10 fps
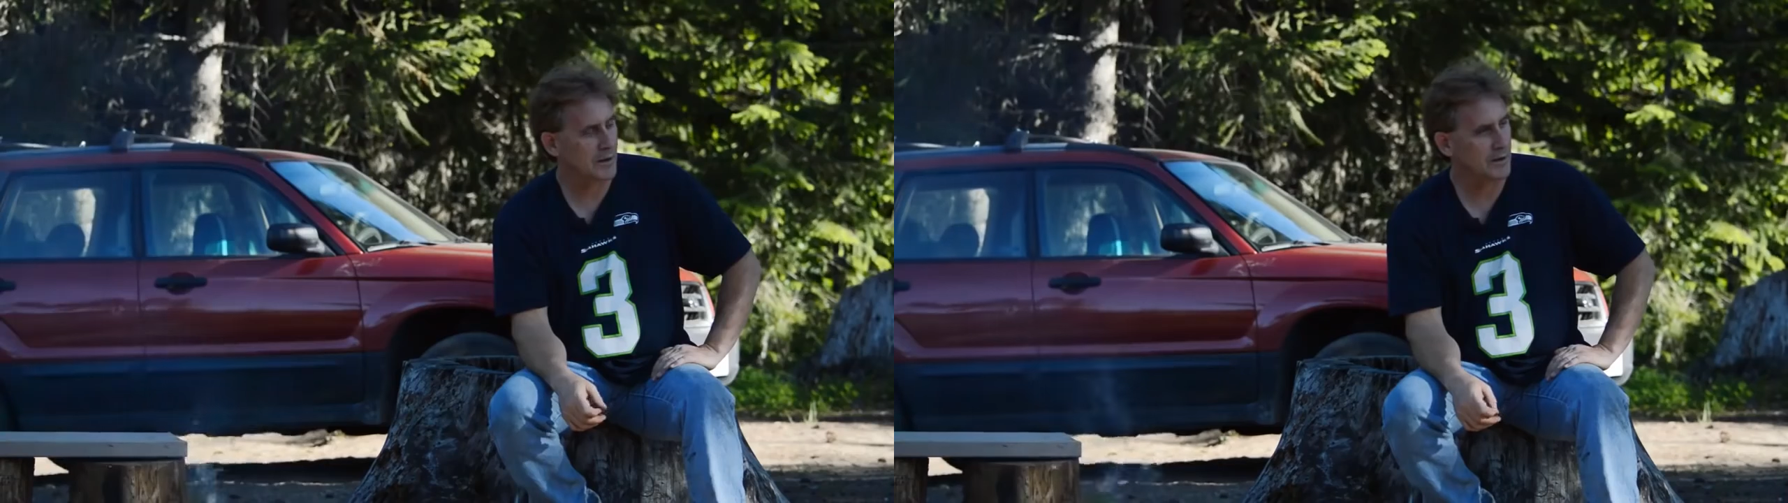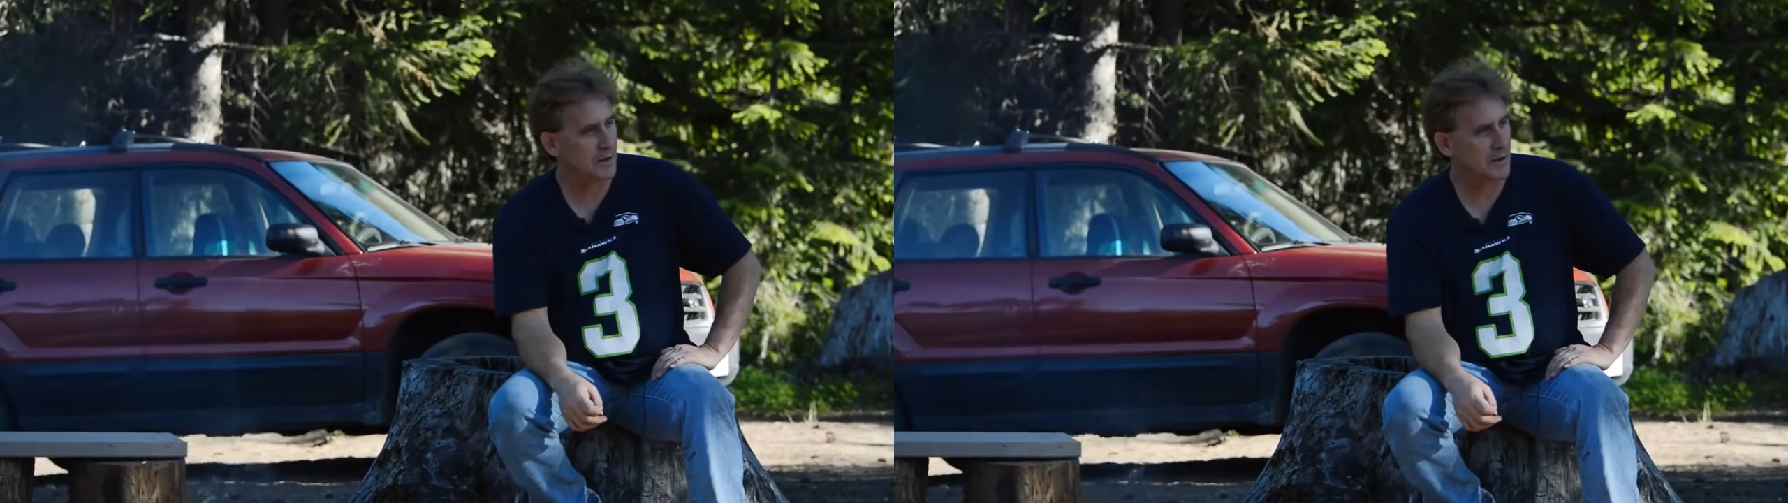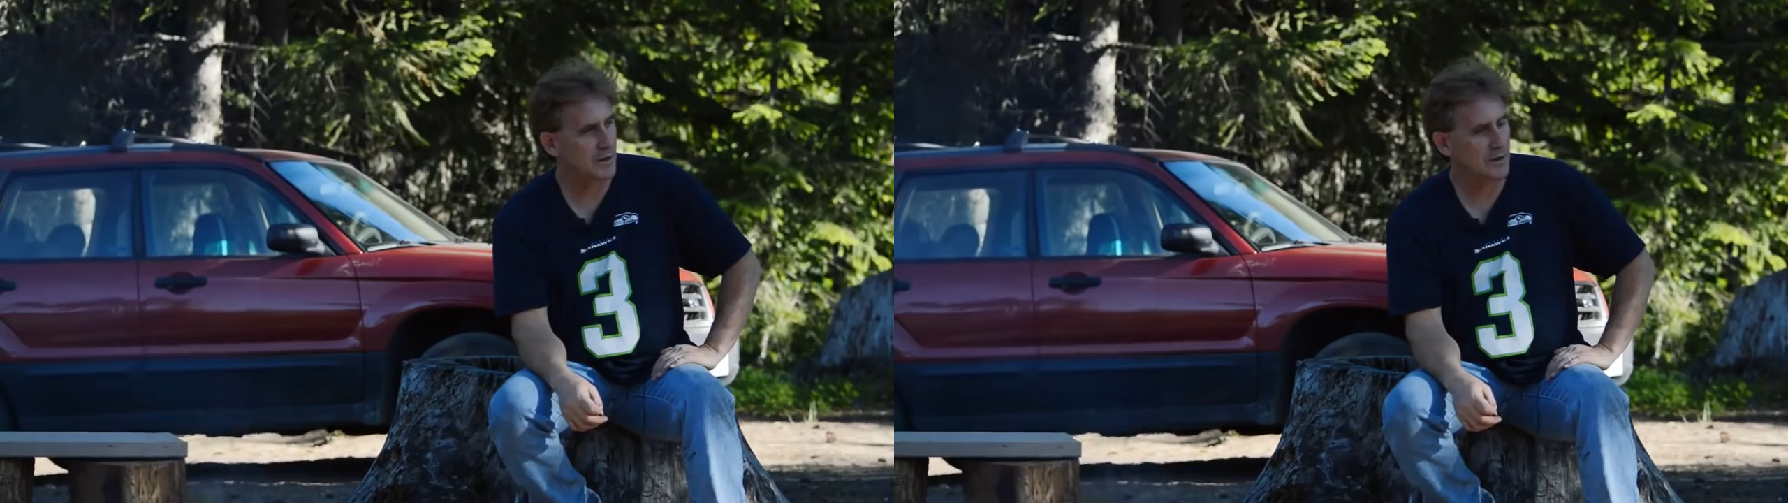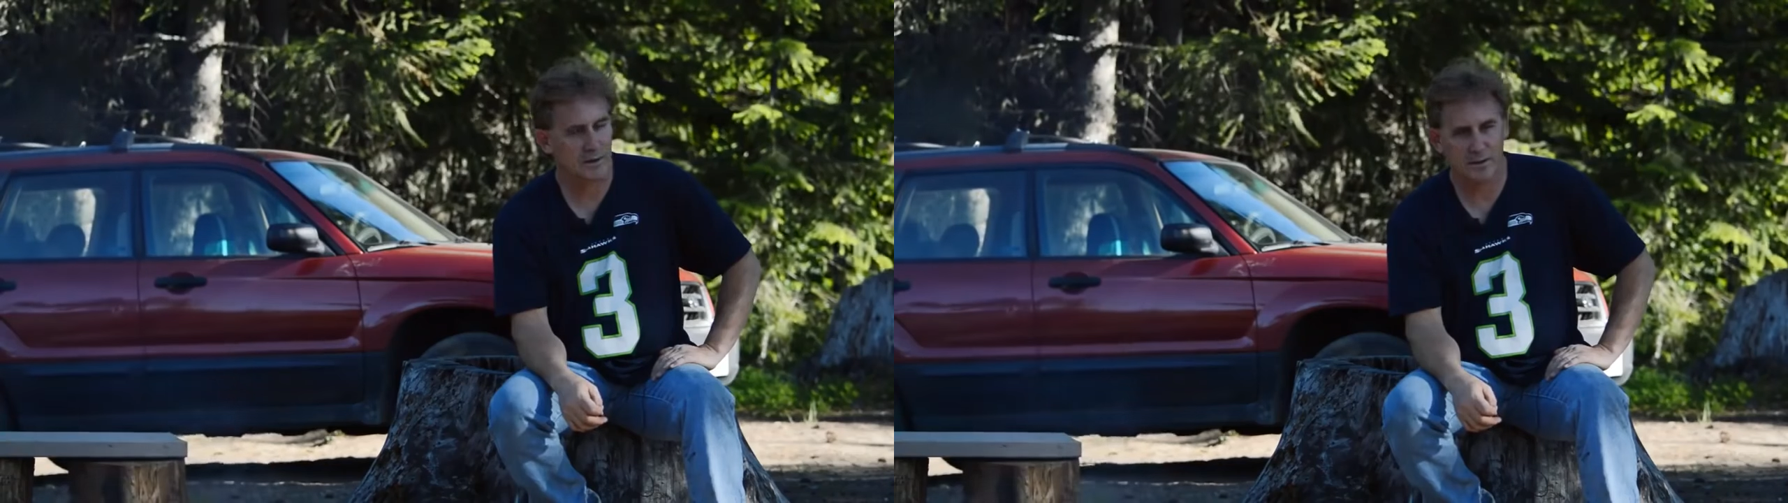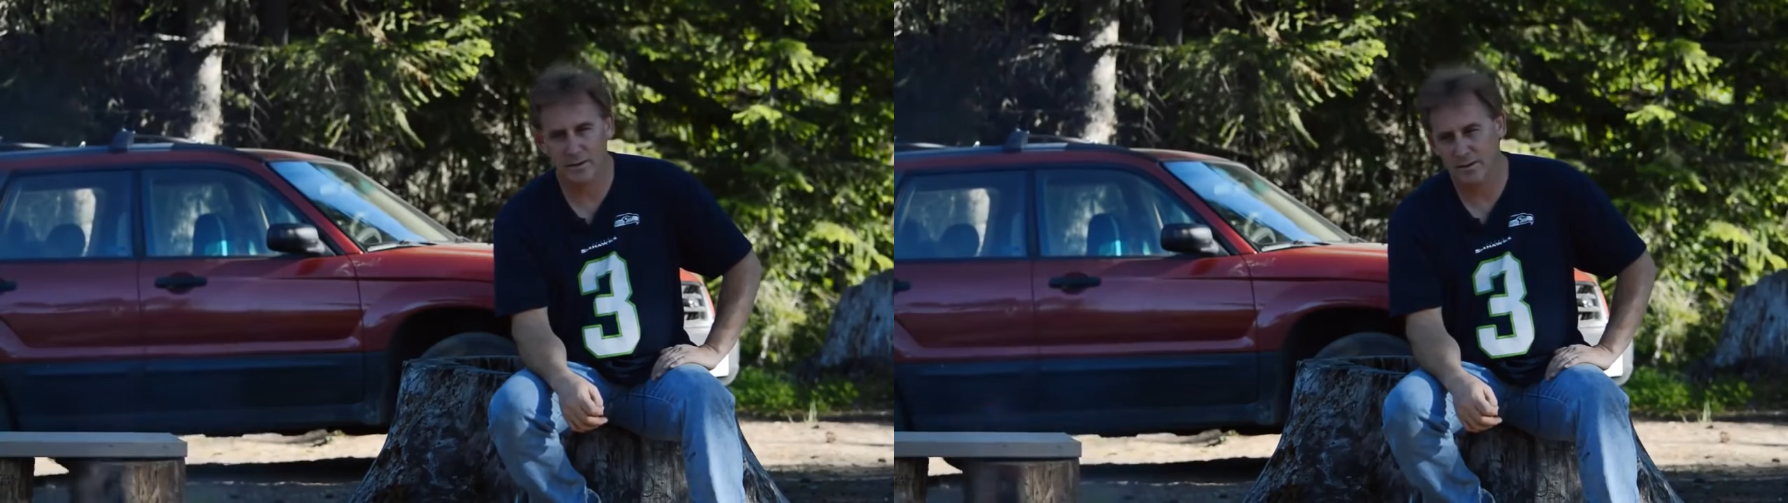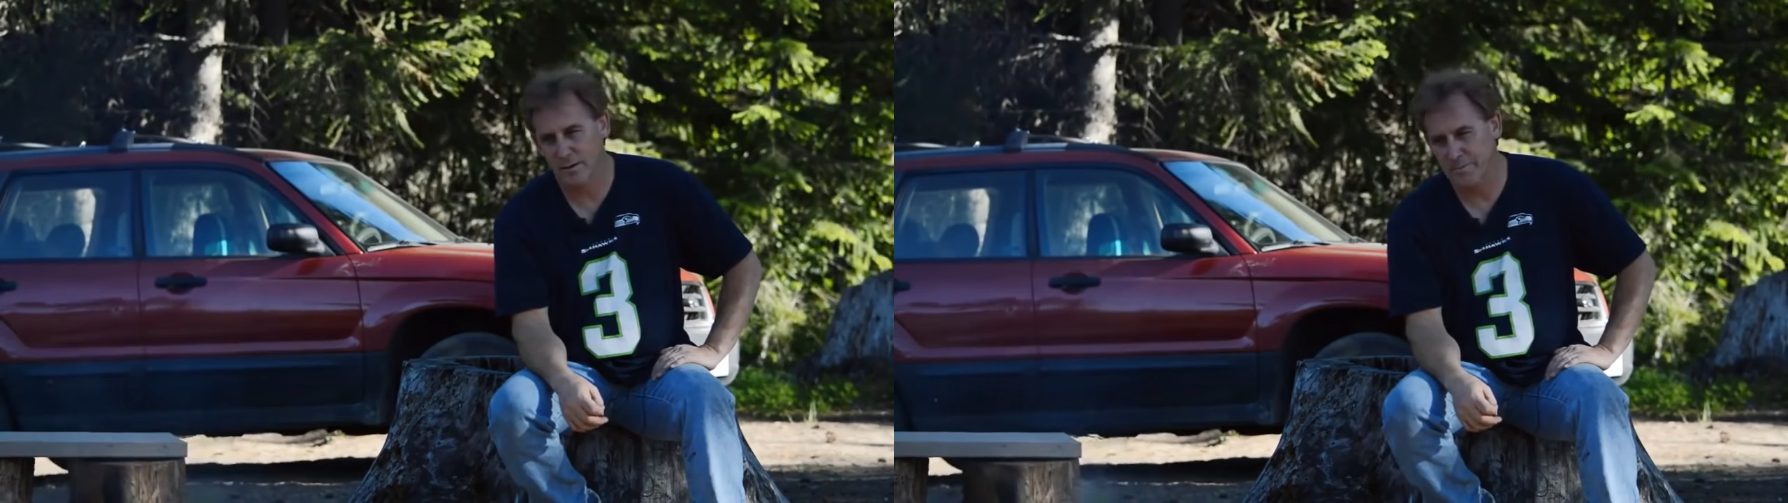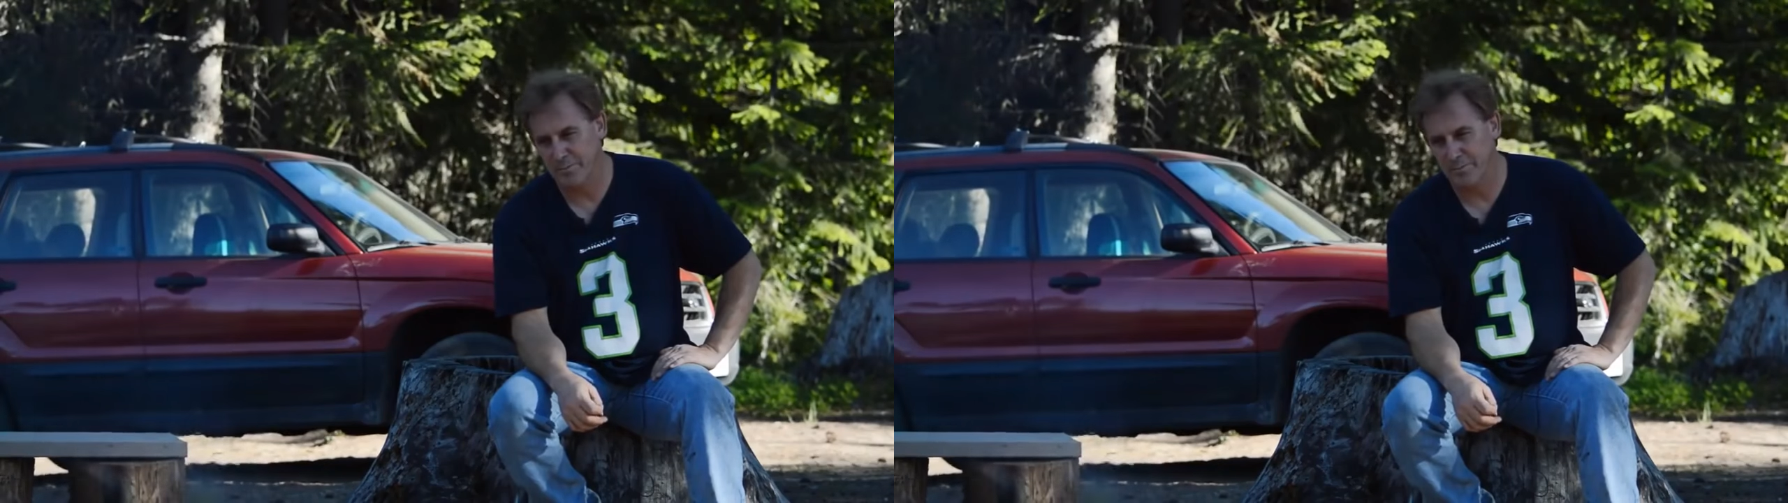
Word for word: second day, and